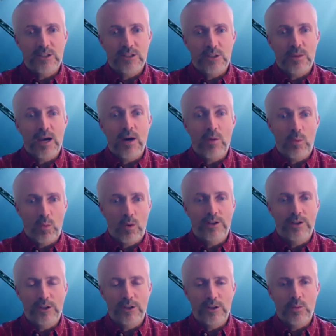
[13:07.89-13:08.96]
about what
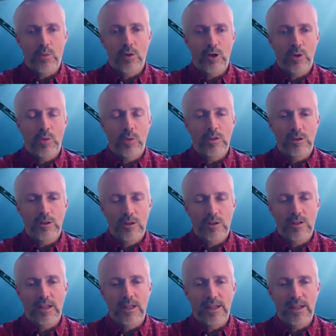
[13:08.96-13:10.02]
your work will look
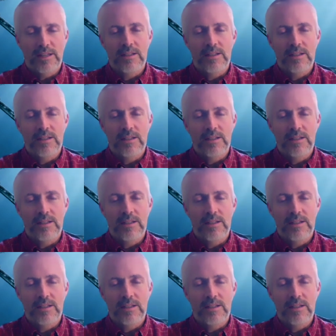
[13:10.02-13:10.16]
like